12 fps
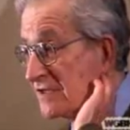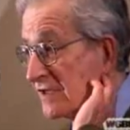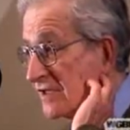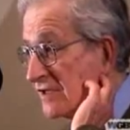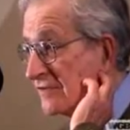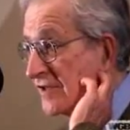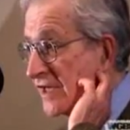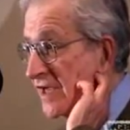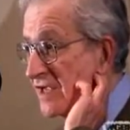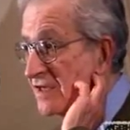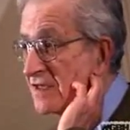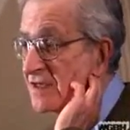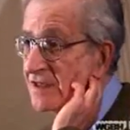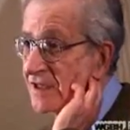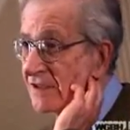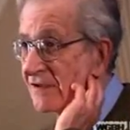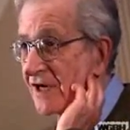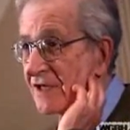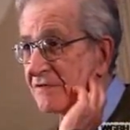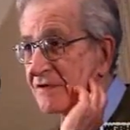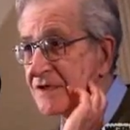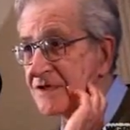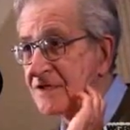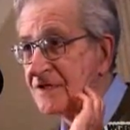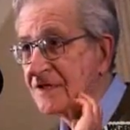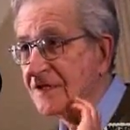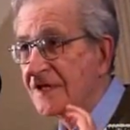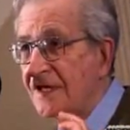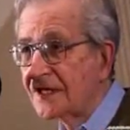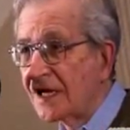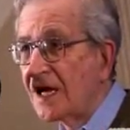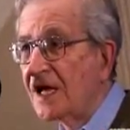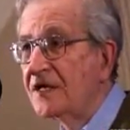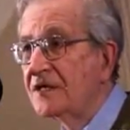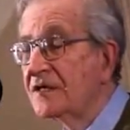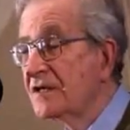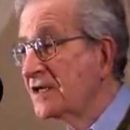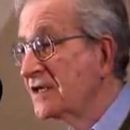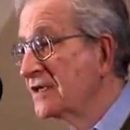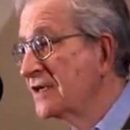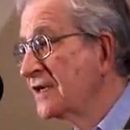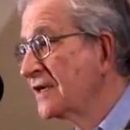took it over again, Nicaragua's declined to the